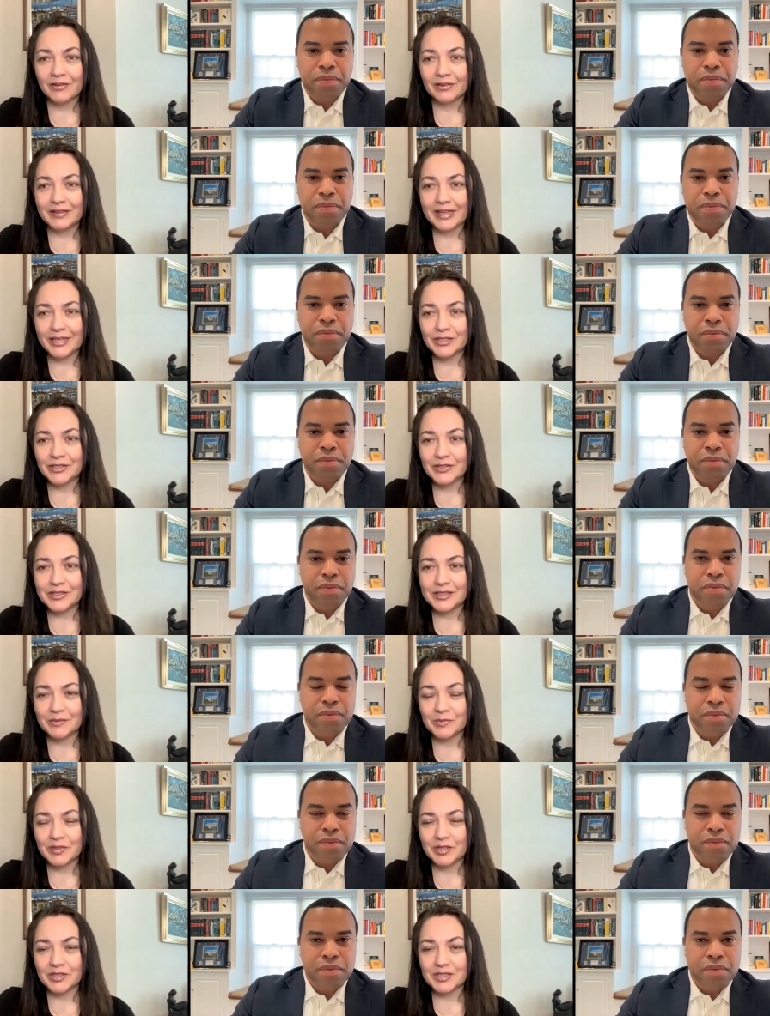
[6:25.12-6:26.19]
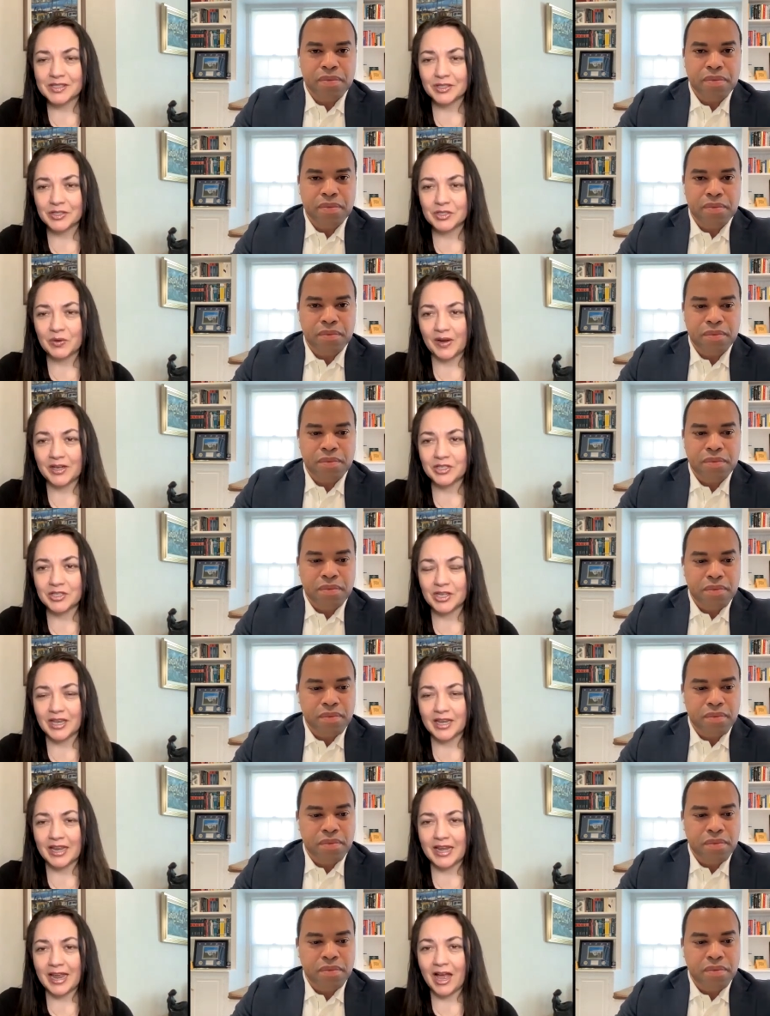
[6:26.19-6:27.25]
Speaker 1: relate to similar
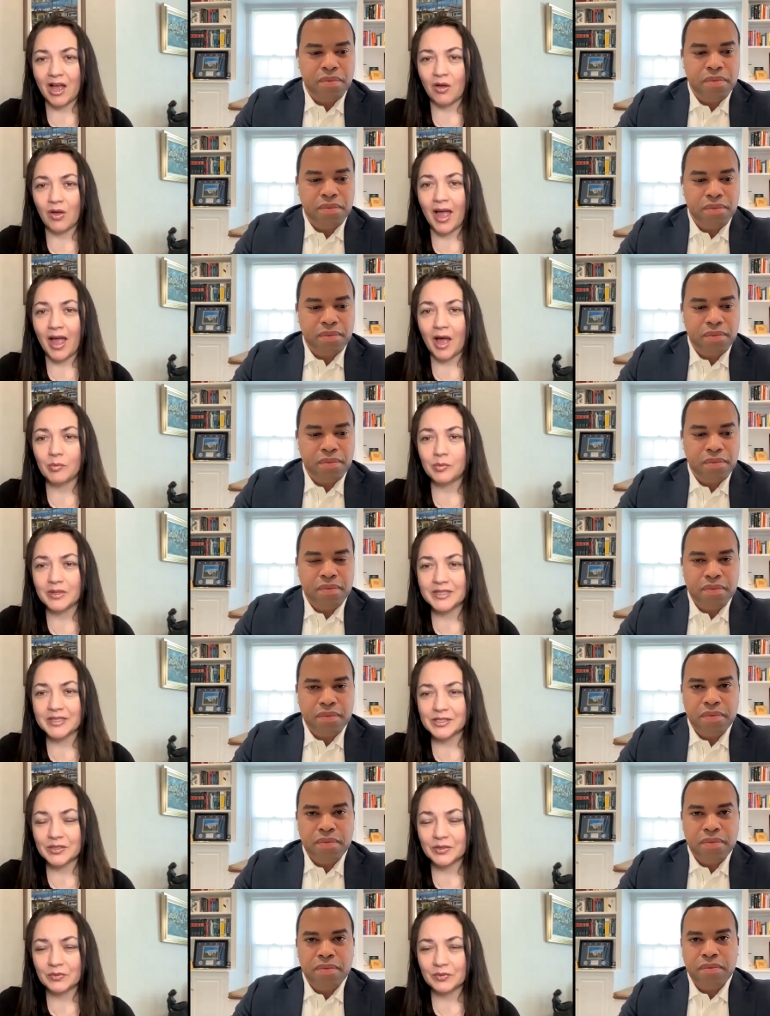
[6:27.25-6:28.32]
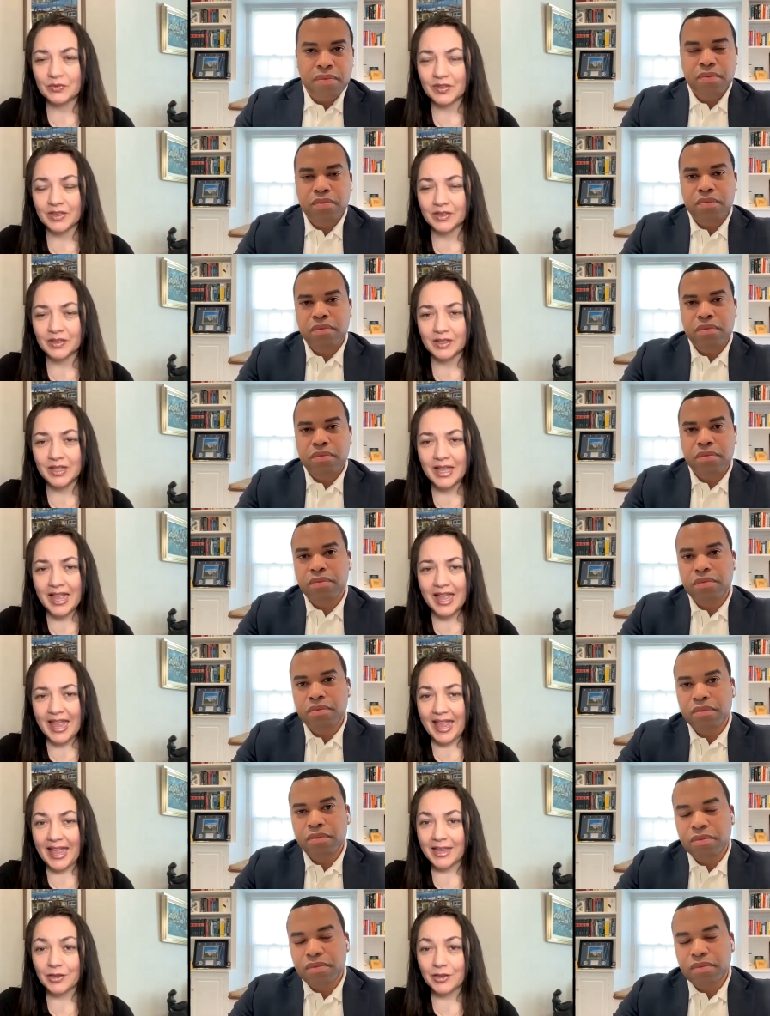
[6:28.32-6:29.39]
situation and how helpless you feel.
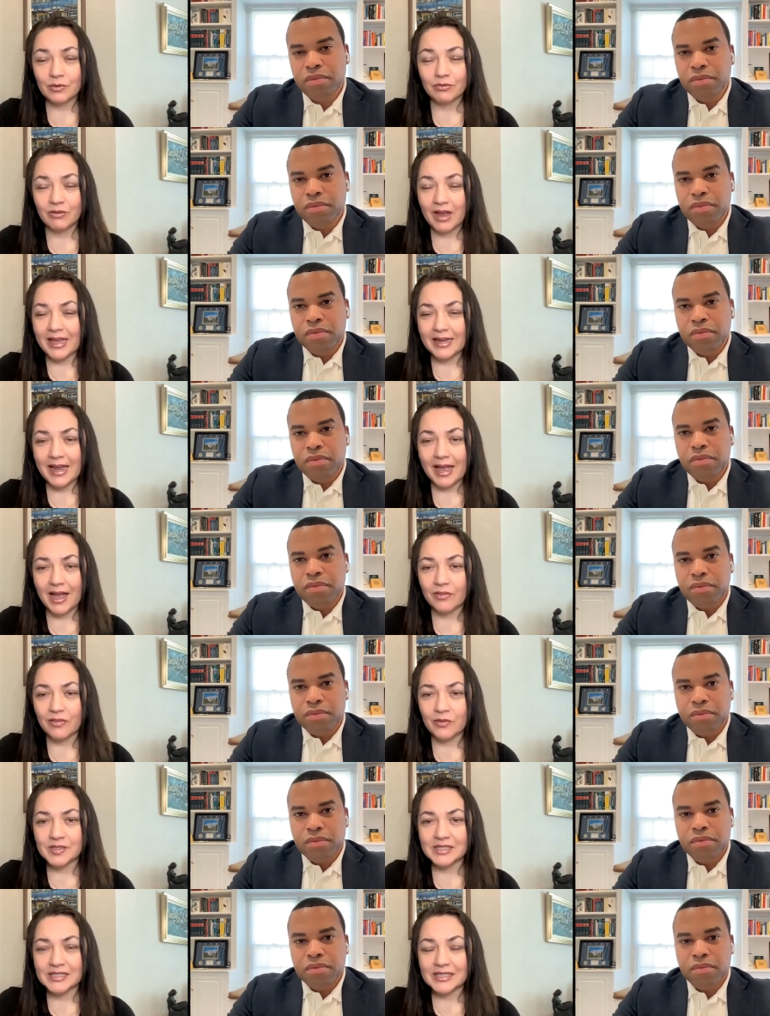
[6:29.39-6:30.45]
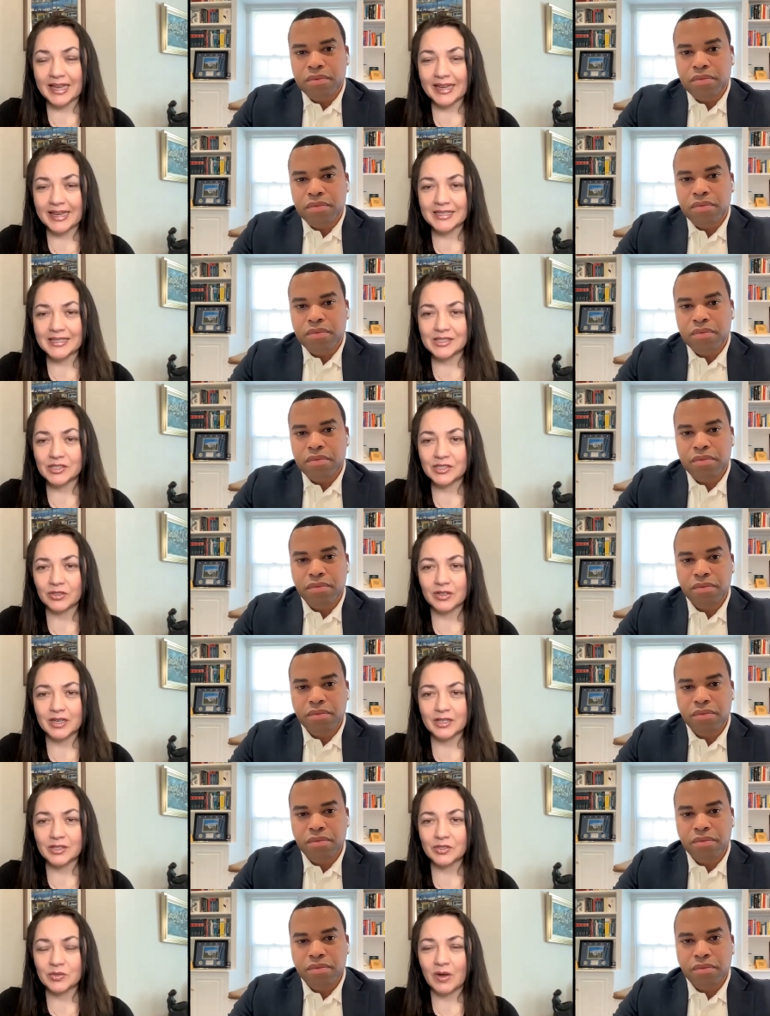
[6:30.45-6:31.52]
And you write how those seconds turn
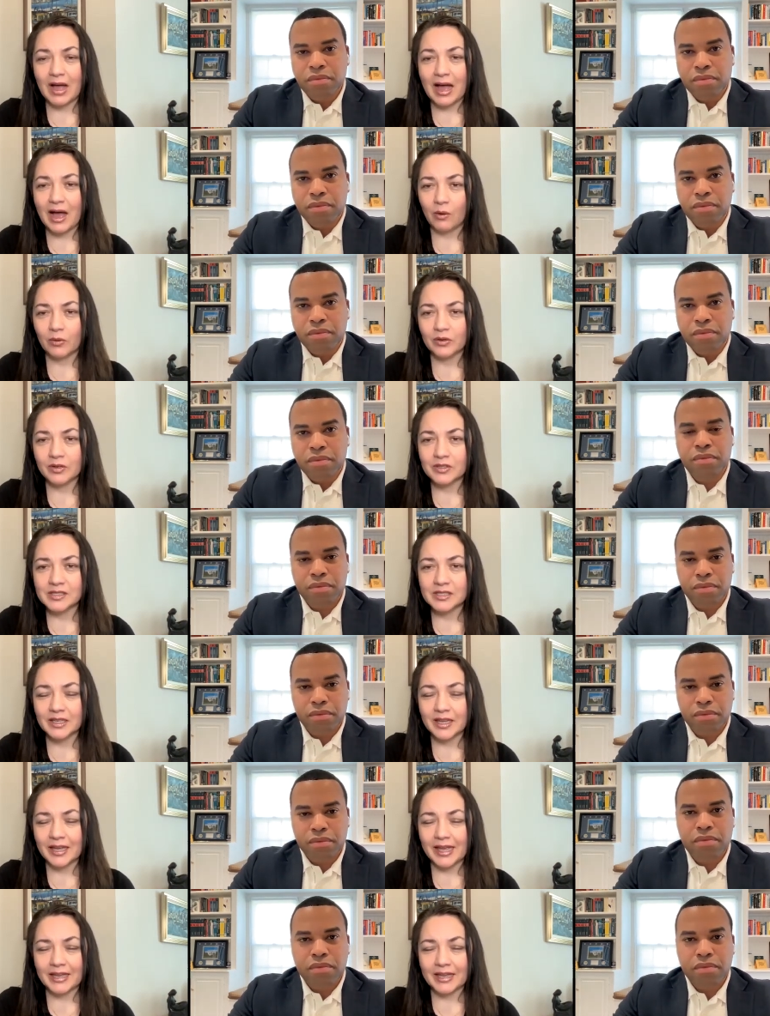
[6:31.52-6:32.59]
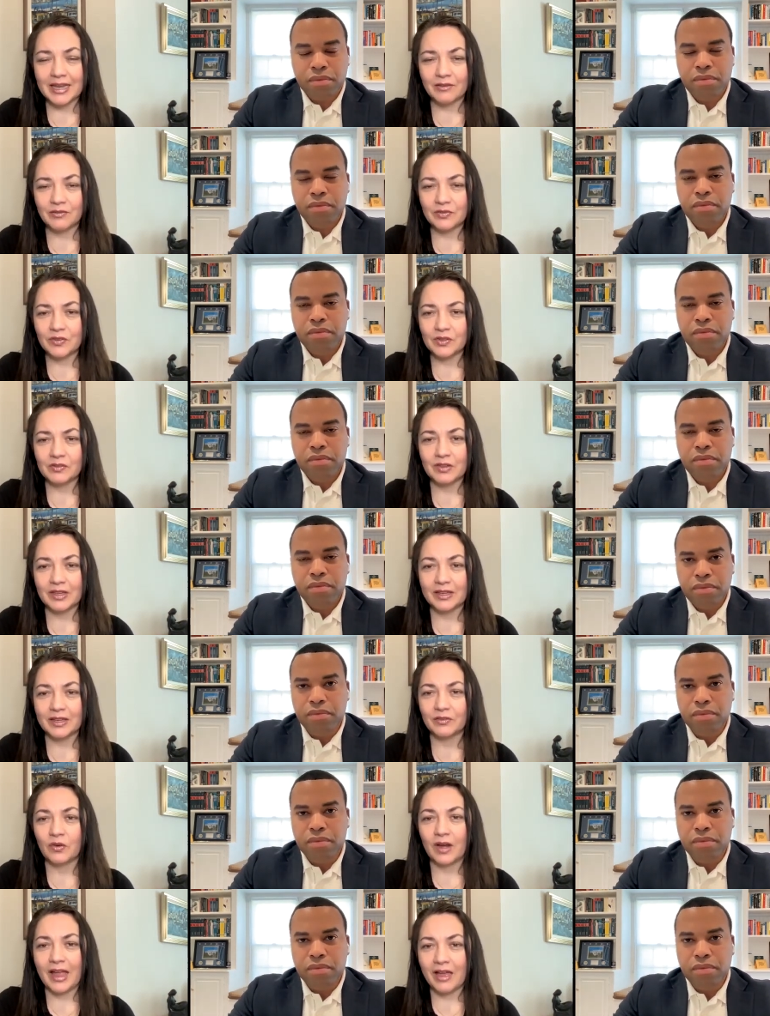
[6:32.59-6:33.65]
into hours and, and feel like
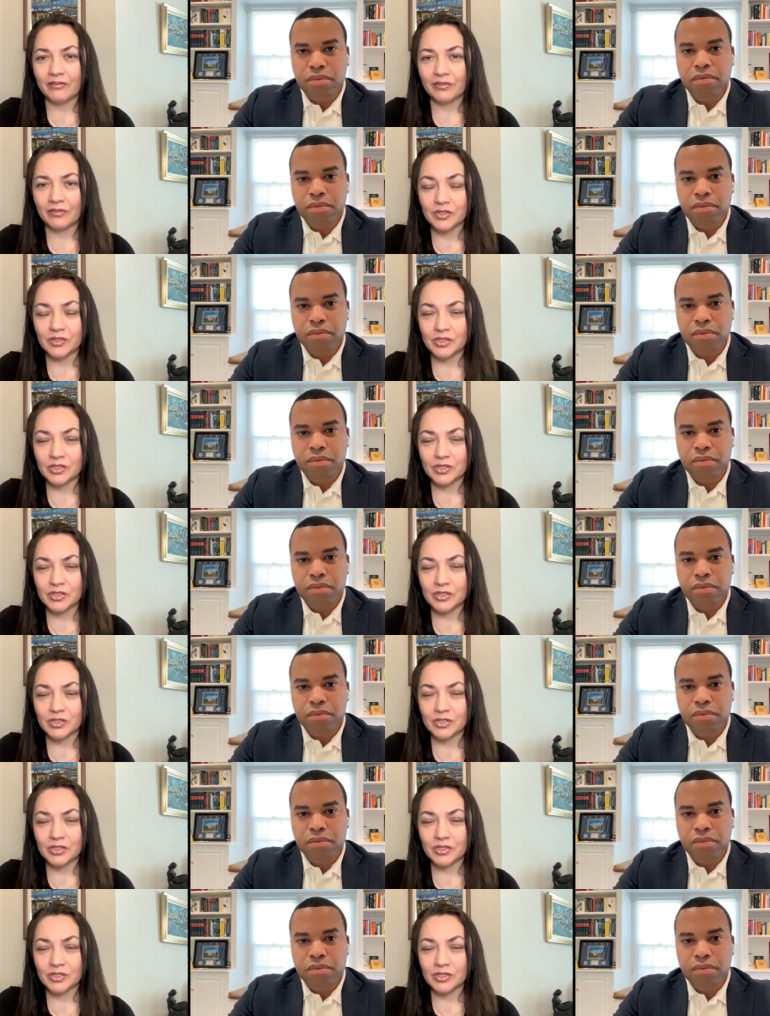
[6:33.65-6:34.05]
forever